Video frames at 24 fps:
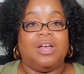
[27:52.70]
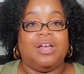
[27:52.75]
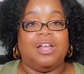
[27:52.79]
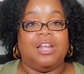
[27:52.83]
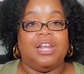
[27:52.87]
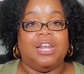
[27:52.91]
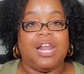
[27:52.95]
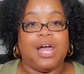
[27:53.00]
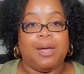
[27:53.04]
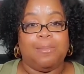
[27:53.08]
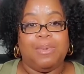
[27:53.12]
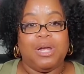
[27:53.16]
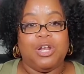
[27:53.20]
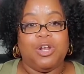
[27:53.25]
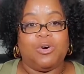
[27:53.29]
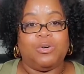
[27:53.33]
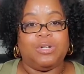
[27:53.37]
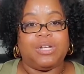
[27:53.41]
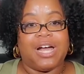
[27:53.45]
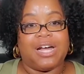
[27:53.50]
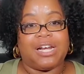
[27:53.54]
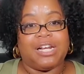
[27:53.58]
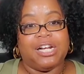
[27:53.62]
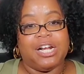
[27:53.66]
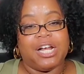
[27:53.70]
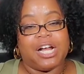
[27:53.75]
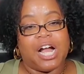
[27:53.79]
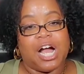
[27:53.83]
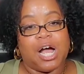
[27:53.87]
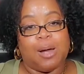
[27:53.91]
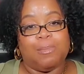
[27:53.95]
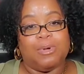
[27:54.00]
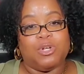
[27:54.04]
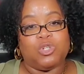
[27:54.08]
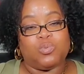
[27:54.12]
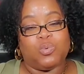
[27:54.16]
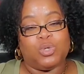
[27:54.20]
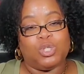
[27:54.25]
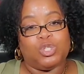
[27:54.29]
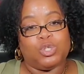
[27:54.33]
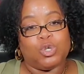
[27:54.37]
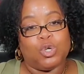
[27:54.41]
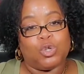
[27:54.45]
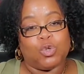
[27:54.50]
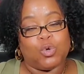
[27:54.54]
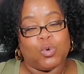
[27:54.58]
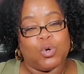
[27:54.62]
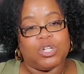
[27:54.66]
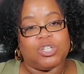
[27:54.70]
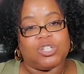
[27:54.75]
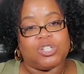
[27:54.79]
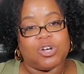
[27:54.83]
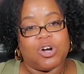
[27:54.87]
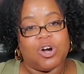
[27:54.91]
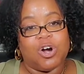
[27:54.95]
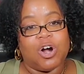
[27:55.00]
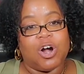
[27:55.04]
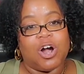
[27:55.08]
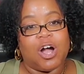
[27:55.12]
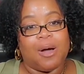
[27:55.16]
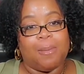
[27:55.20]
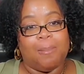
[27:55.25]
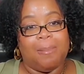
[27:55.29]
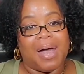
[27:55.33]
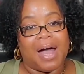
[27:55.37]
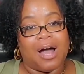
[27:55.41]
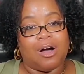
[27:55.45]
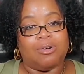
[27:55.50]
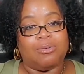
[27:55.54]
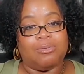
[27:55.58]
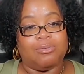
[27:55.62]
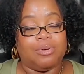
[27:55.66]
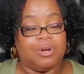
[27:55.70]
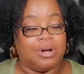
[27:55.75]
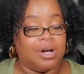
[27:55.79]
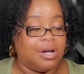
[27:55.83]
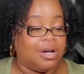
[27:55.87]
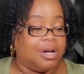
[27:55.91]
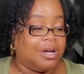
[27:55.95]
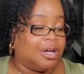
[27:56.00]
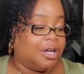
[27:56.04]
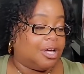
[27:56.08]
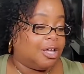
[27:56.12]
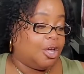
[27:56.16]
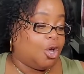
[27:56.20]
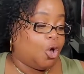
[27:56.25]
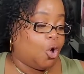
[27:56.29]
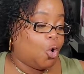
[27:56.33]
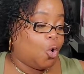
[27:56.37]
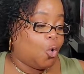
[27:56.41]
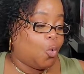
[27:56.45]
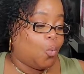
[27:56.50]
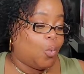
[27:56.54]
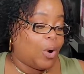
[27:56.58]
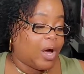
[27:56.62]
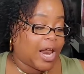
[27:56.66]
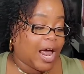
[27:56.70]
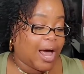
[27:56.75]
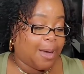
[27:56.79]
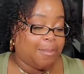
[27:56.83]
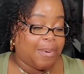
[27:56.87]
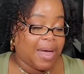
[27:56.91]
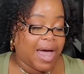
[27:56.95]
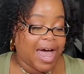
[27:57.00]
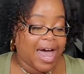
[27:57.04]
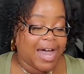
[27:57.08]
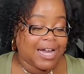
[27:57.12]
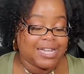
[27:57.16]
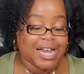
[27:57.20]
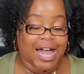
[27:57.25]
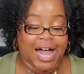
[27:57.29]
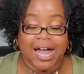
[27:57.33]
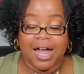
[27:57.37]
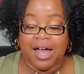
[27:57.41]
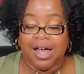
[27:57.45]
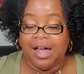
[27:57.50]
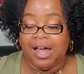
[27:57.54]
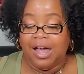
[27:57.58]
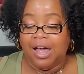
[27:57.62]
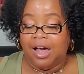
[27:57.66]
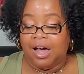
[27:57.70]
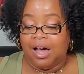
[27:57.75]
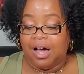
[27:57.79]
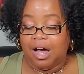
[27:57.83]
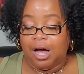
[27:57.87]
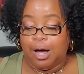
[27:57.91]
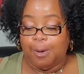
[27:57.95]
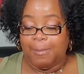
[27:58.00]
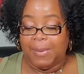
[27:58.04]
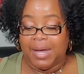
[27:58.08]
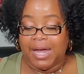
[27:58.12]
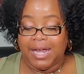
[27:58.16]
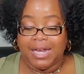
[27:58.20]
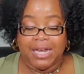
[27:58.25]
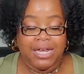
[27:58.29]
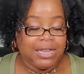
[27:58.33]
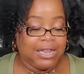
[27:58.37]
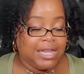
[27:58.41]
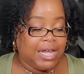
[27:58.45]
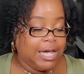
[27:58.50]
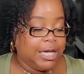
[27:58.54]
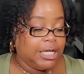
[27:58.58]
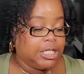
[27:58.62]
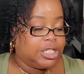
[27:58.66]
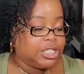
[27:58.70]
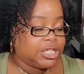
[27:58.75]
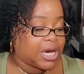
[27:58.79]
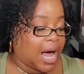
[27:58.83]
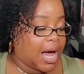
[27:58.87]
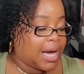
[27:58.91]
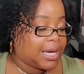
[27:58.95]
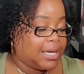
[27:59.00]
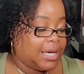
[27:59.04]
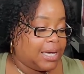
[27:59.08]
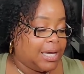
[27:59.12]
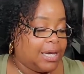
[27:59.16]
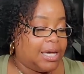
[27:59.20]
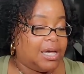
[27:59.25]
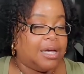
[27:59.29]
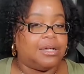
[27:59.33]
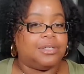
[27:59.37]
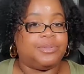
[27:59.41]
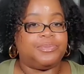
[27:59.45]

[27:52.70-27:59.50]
let me know down in the comments what your thoughts are about what I packed. Anything shocking,